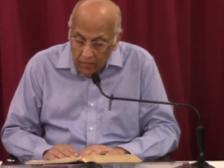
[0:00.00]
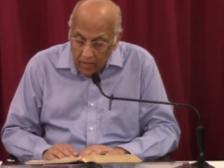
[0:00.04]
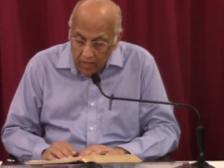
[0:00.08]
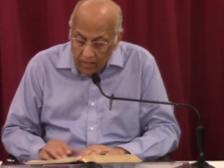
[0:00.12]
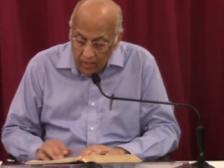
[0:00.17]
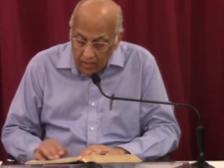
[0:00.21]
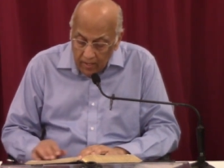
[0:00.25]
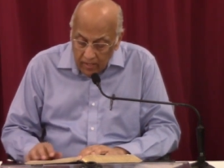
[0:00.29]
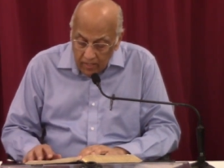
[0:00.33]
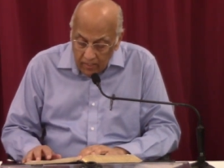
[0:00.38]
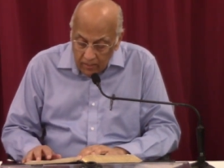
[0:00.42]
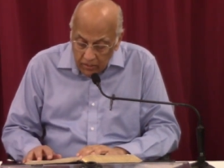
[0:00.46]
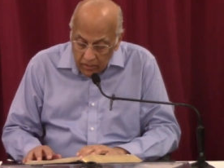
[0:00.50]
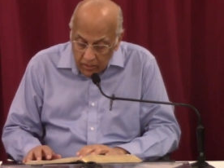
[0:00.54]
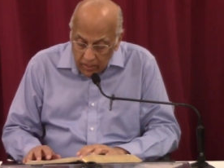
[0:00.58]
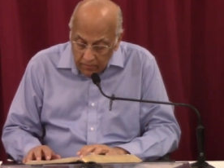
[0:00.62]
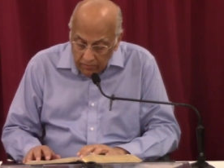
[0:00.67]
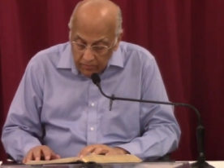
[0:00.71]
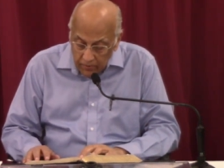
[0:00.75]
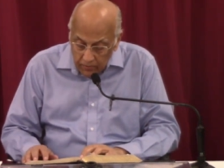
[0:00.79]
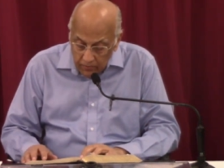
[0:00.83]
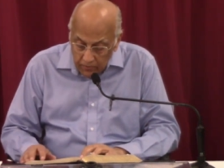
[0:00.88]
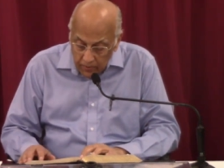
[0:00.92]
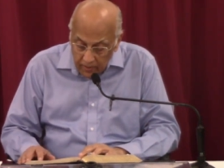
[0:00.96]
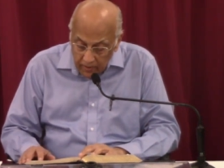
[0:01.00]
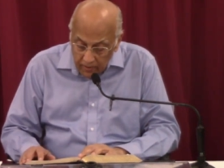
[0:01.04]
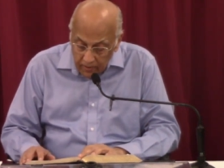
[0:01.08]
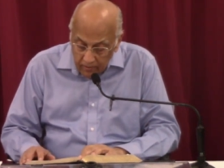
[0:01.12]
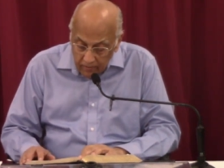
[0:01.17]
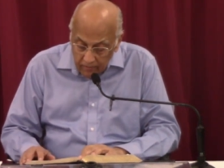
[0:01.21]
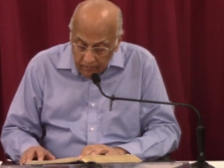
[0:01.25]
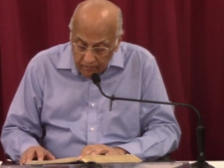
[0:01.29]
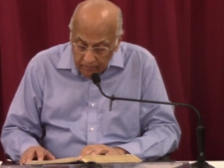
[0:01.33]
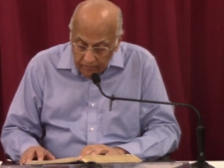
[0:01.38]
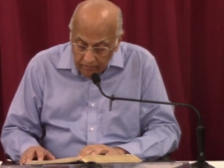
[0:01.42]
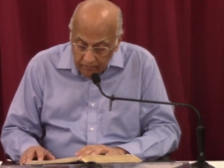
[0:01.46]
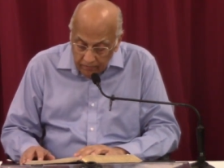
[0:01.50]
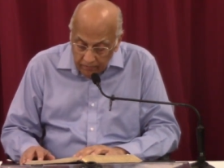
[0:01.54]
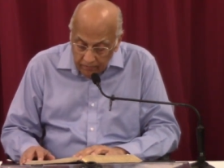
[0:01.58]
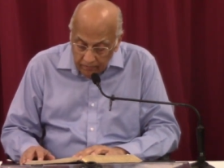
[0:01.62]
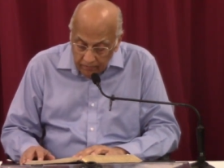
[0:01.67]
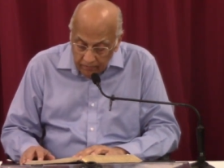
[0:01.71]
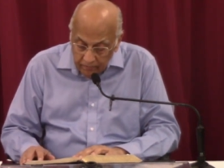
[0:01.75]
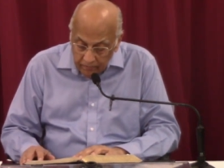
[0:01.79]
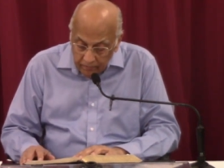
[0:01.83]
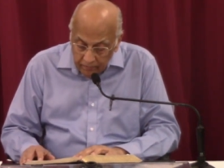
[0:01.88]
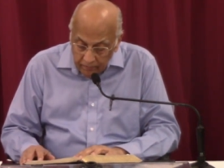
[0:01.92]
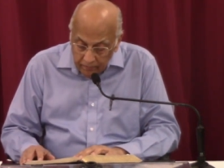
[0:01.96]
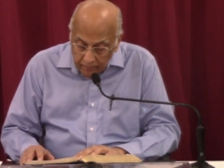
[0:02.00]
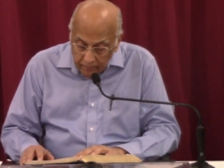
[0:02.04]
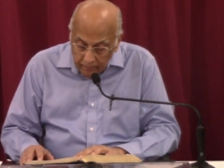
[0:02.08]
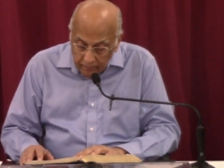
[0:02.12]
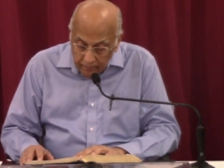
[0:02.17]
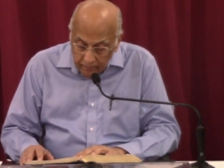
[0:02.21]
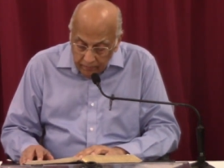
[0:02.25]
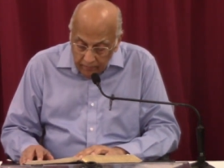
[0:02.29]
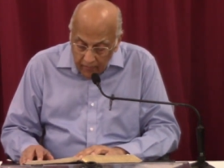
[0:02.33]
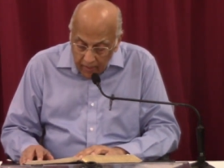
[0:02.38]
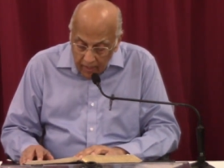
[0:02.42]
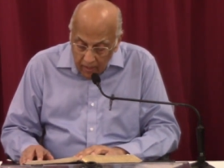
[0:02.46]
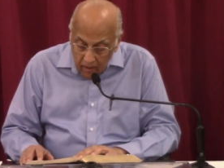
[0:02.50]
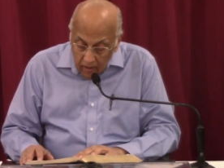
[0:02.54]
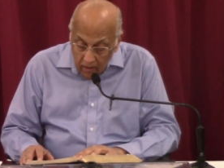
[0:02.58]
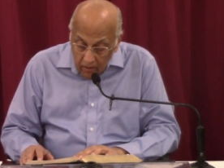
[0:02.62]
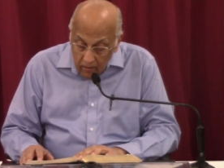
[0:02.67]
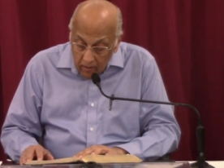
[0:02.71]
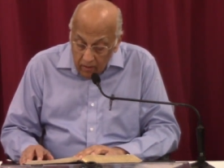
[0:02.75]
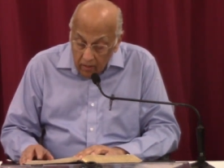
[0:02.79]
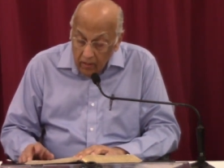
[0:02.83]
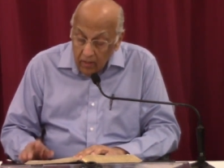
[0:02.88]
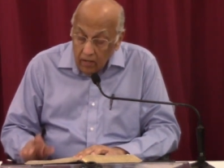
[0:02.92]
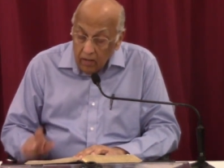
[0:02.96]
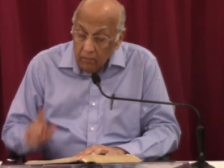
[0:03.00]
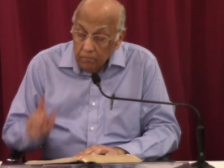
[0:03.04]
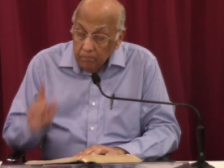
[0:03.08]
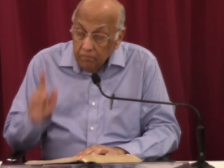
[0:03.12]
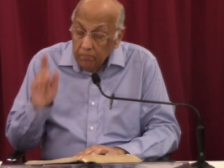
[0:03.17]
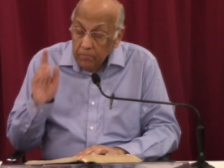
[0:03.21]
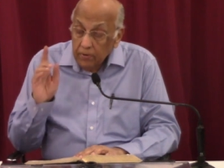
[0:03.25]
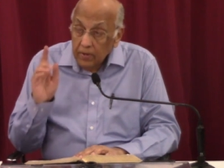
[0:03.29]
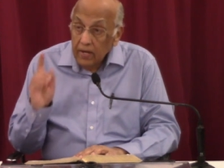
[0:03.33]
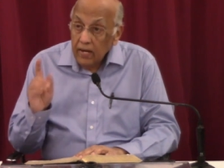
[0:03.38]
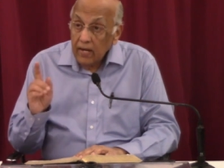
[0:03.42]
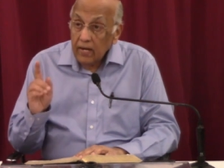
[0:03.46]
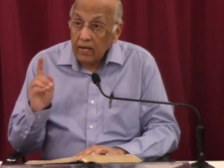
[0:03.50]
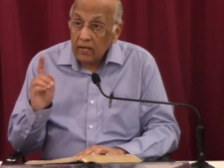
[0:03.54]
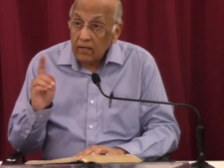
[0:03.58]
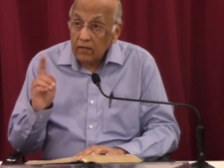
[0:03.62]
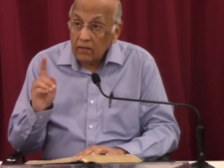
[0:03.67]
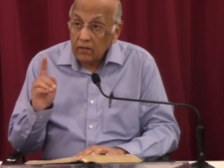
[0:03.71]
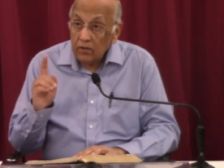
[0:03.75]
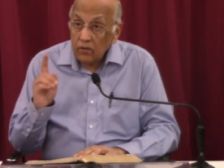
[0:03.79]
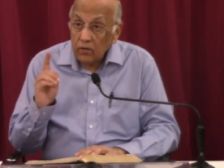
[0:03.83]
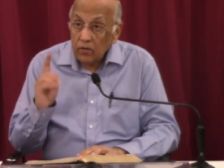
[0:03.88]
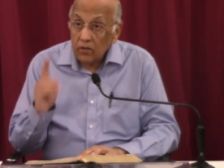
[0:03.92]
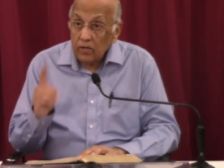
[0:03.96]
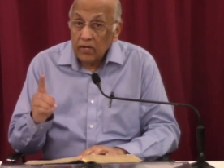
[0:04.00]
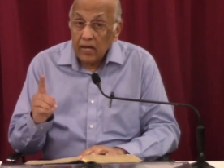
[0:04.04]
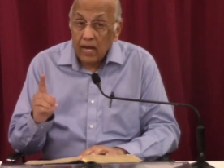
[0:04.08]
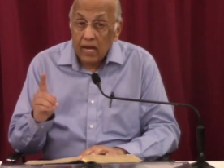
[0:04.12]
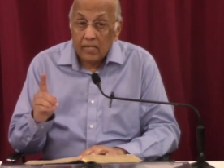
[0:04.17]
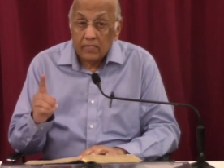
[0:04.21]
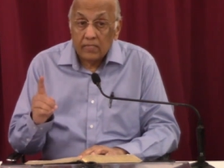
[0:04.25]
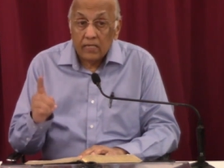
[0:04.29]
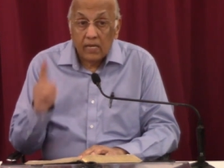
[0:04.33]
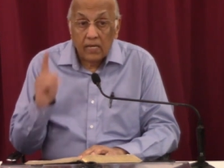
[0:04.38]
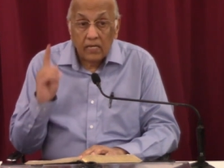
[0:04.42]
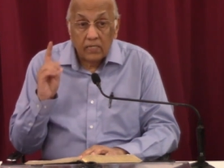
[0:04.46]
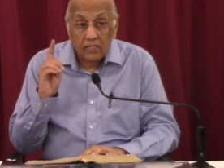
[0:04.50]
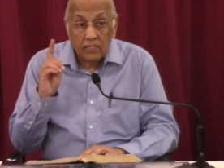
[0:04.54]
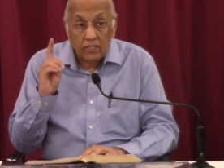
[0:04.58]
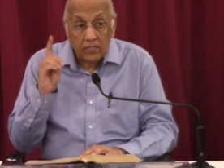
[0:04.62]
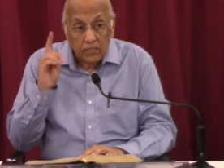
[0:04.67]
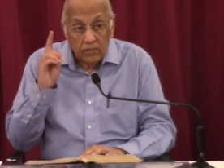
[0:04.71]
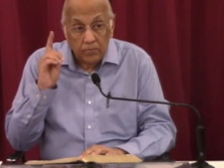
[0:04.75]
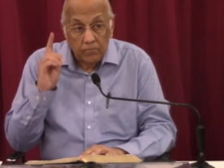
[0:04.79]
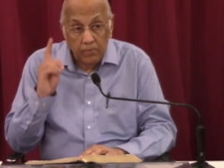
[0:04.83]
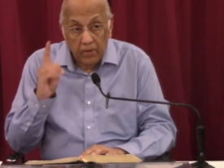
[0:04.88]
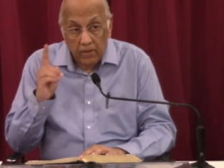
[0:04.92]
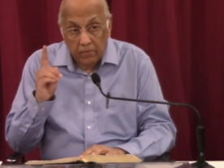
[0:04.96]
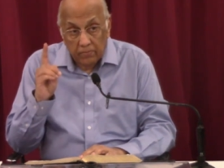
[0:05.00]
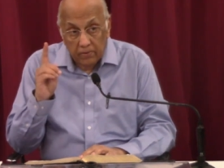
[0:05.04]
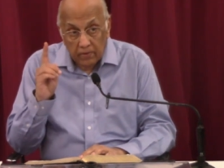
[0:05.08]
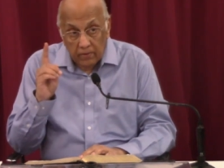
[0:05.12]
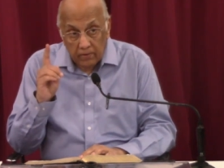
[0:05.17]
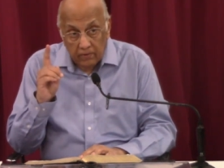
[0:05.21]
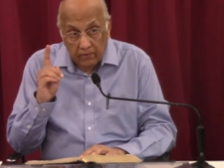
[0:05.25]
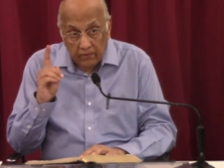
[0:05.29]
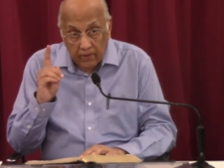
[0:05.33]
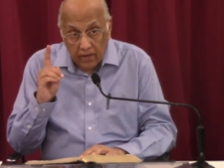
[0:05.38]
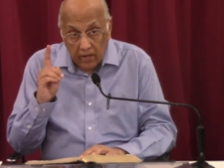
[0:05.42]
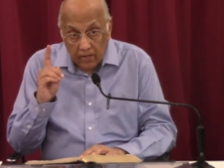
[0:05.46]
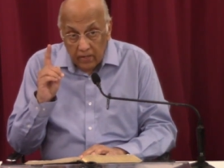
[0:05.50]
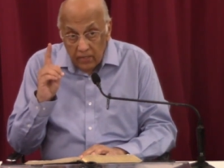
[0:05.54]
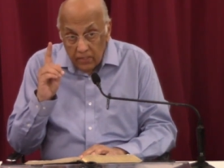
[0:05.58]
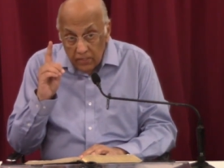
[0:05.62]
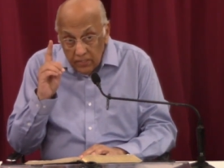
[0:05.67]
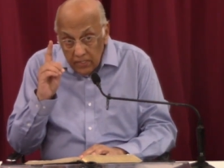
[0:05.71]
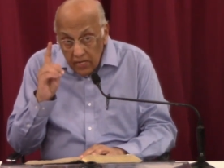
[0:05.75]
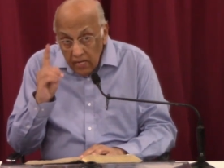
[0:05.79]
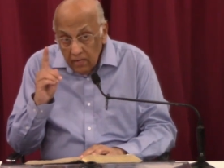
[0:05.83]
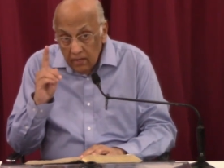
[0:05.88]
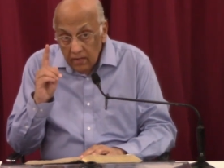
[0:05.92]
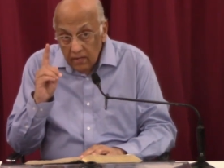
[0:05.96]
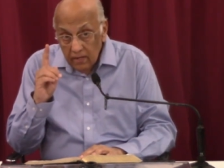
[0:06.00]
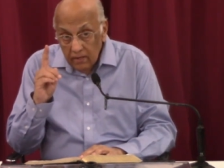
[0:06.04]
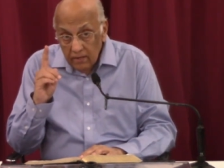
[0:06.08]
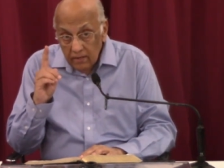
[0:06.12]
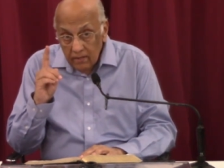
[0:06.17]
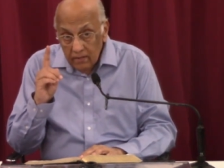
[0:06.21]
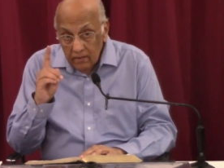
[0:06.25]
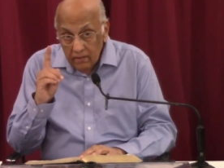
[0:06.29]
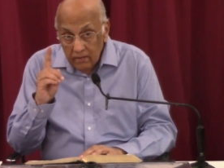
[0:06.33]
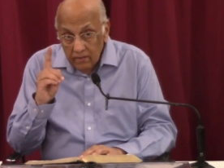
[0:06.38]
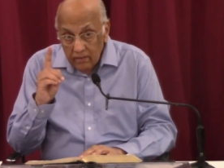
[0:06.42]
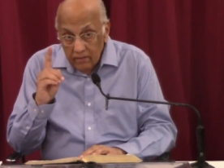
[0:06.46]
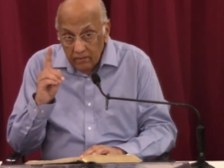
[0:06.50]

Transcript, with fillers: Malachi chapter 1 the complaint the Lord has against his people. Understand it.